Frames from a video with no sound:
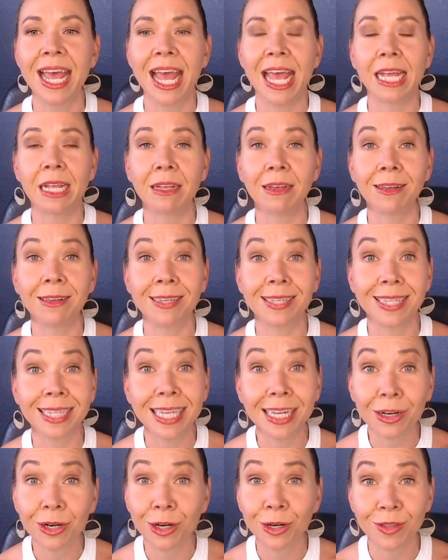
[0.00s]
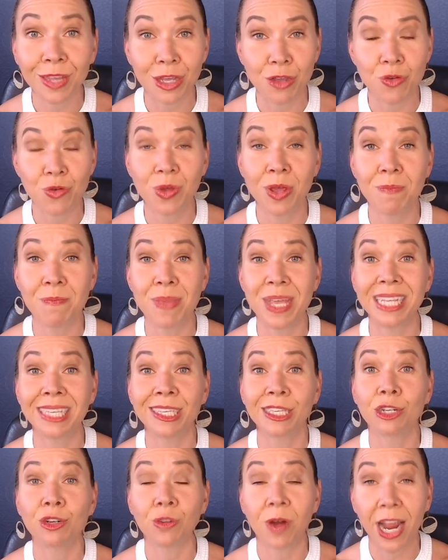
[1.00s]
and clear that you can be
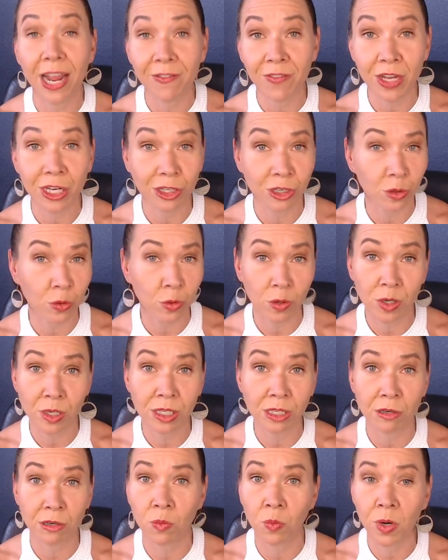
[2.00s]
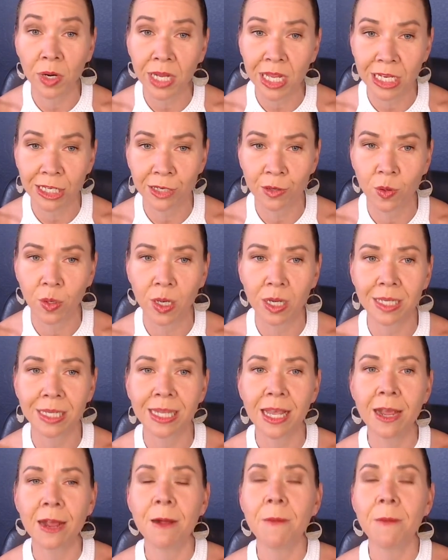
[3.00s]
striving towards or working towards.